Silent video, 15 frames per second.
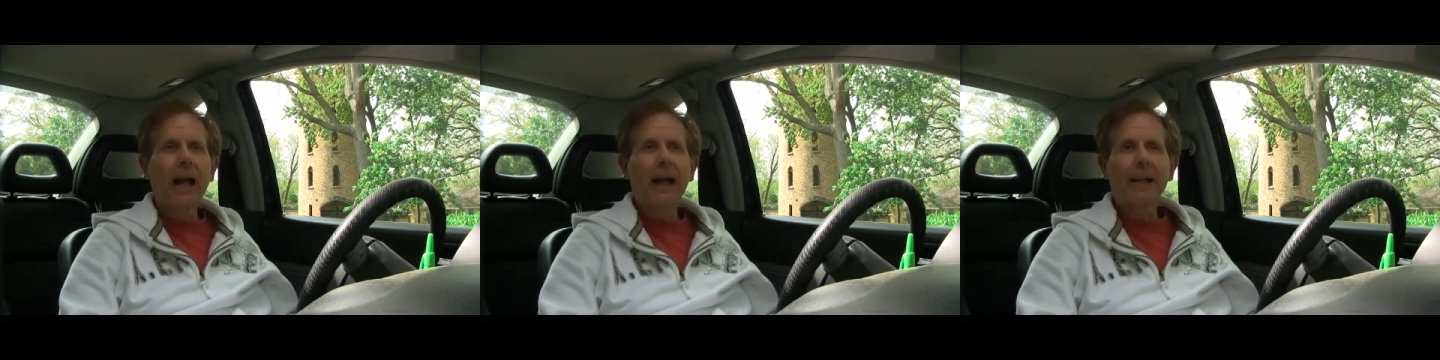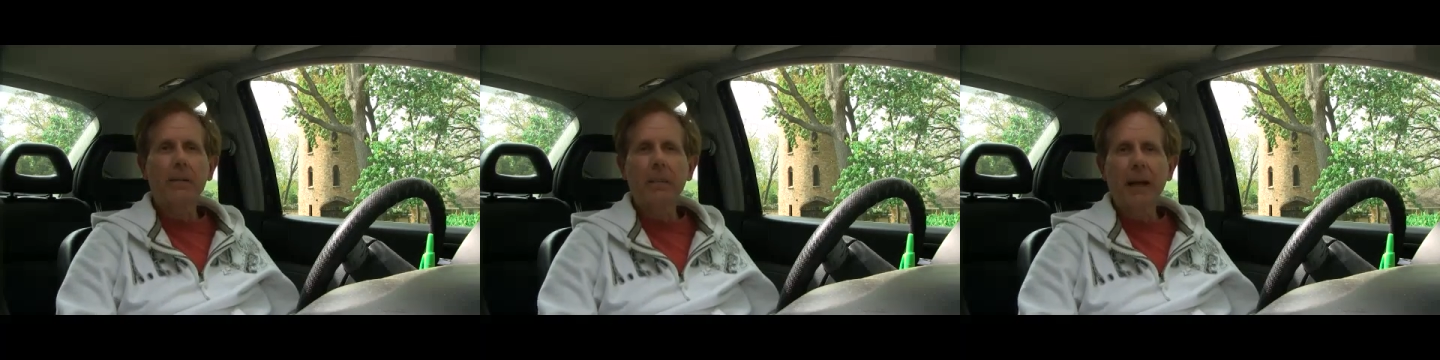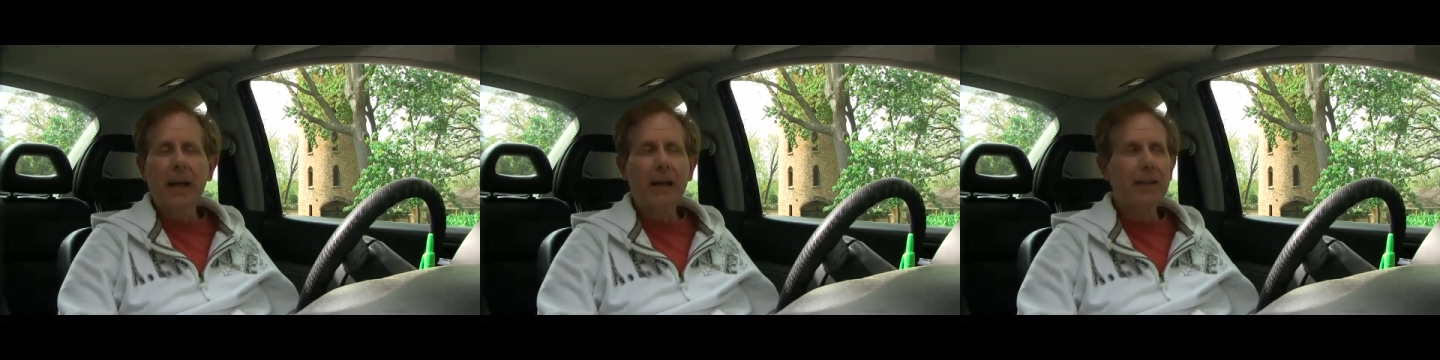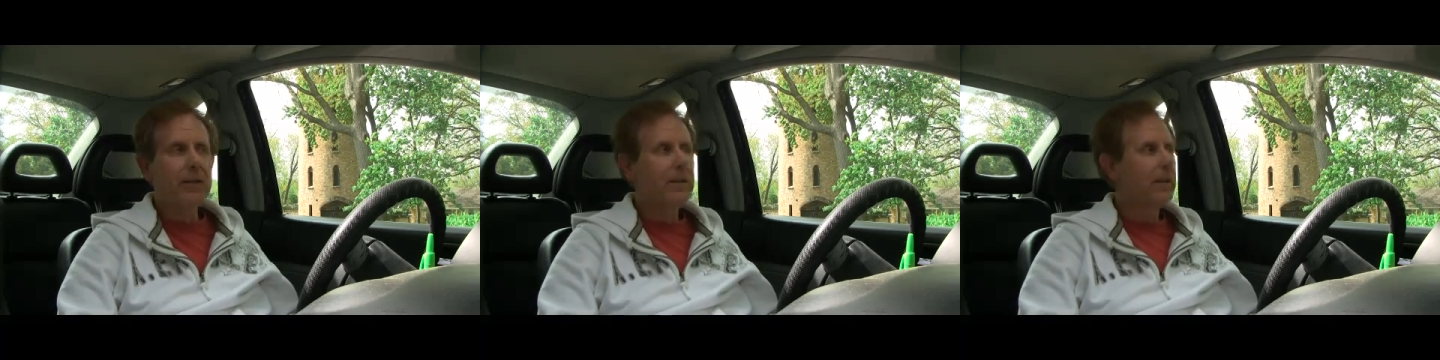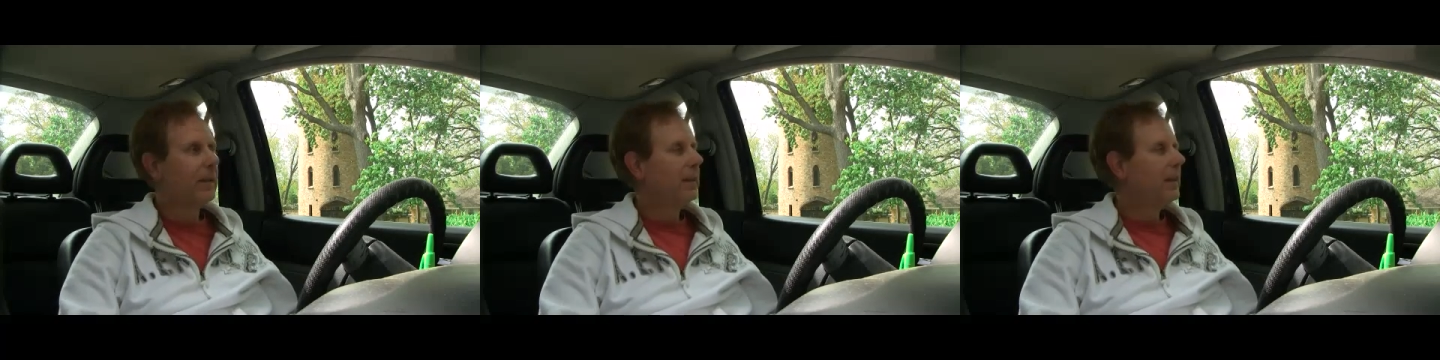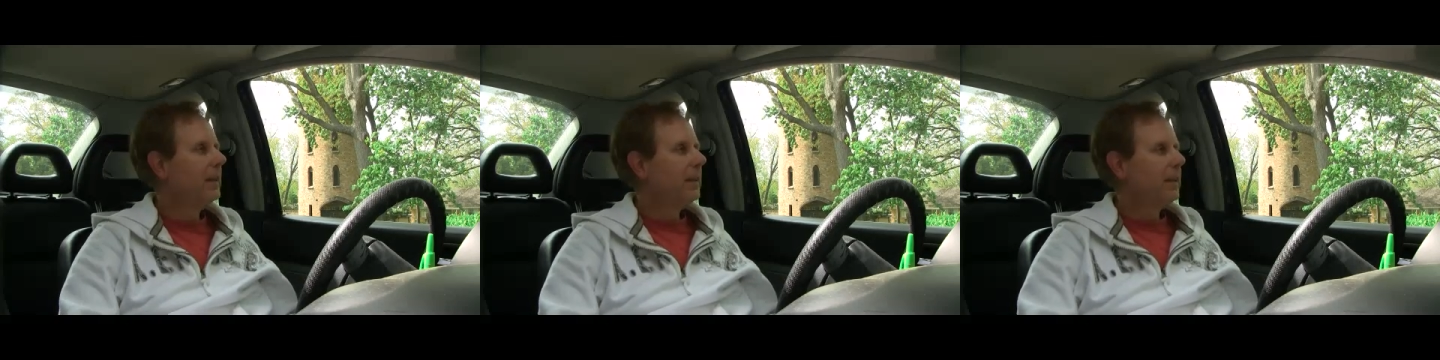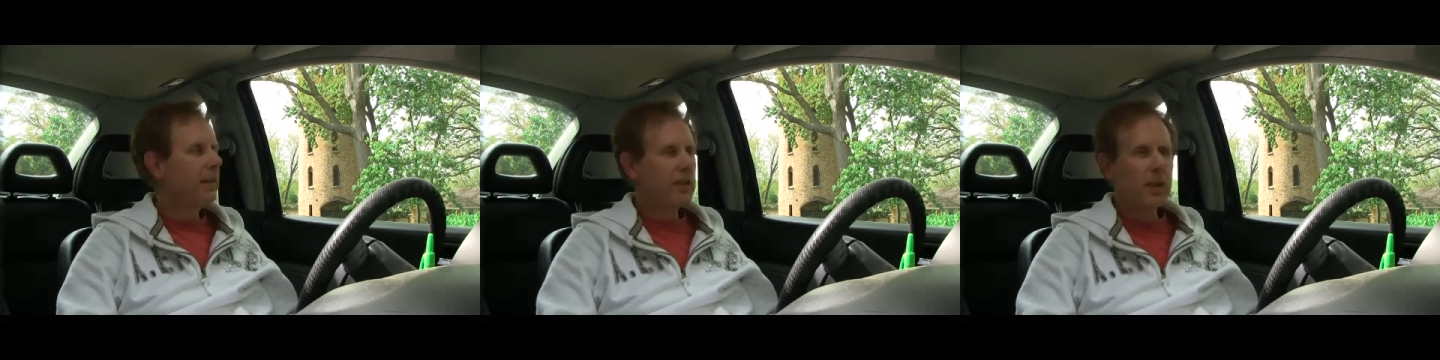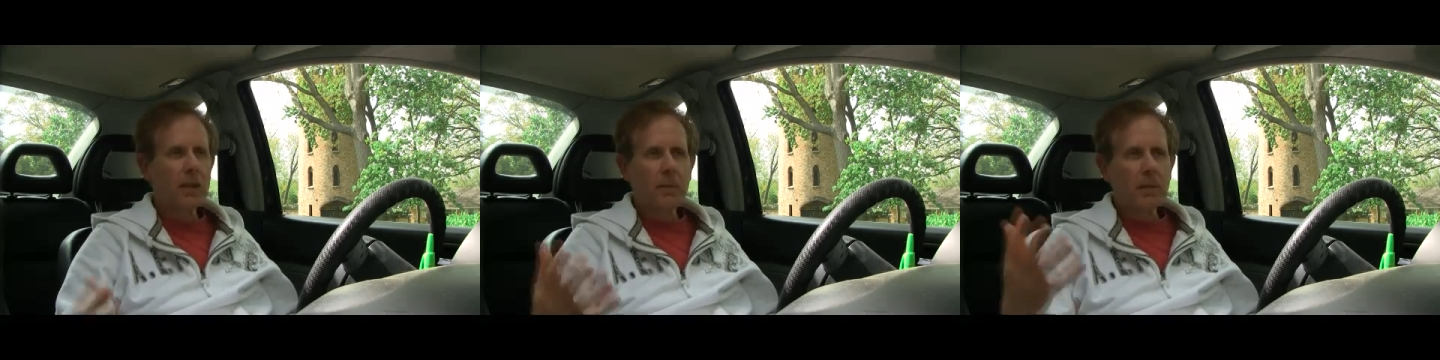I can be honest. You know,
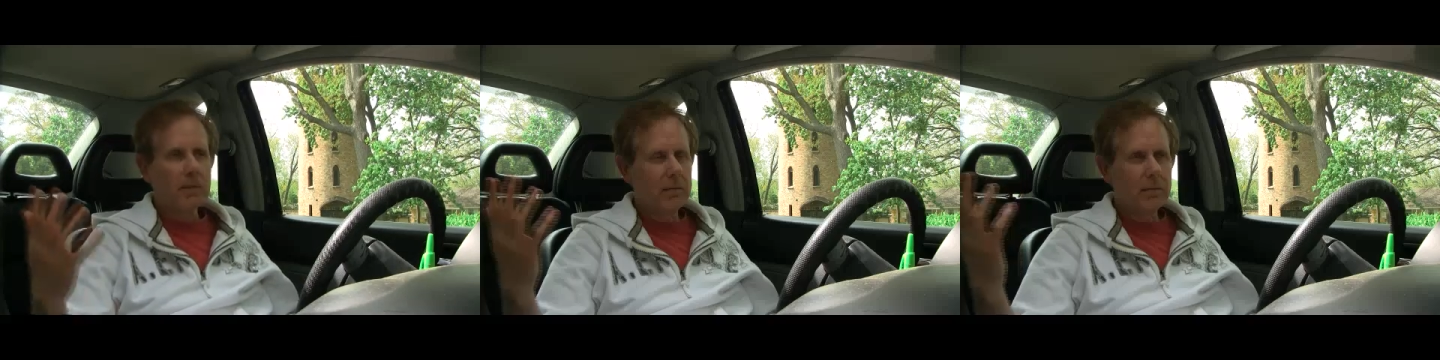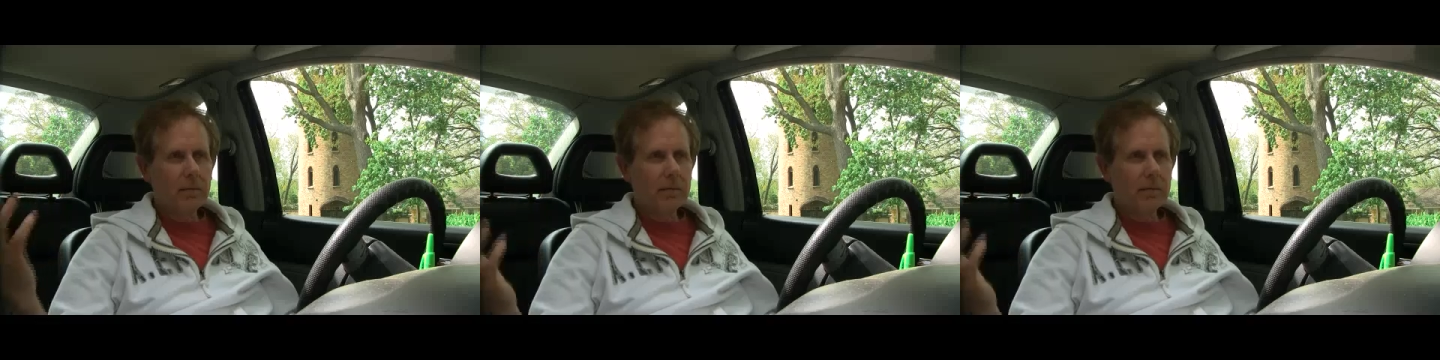I talk about